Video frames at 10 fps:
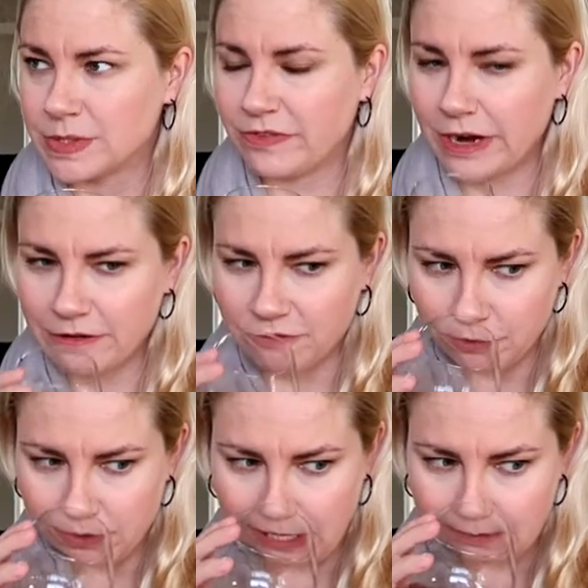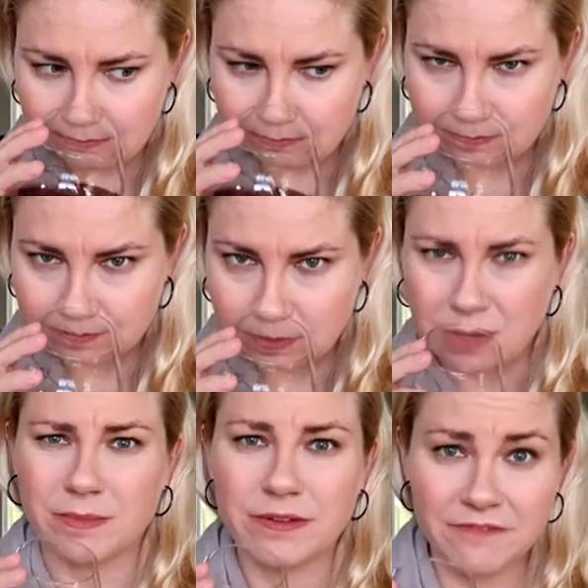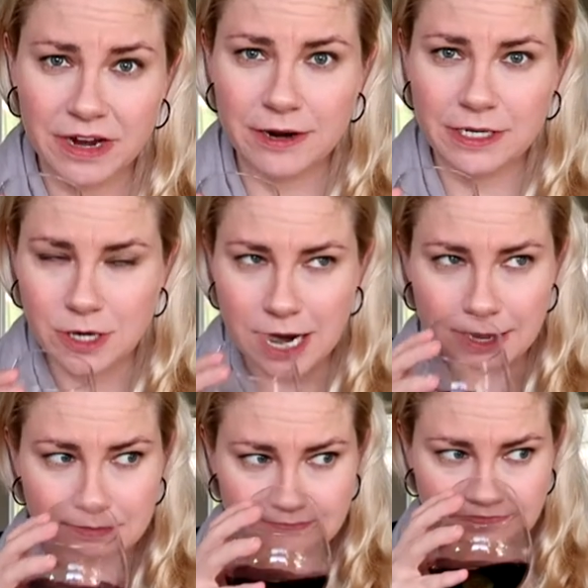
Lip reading: very fruity, but very dry.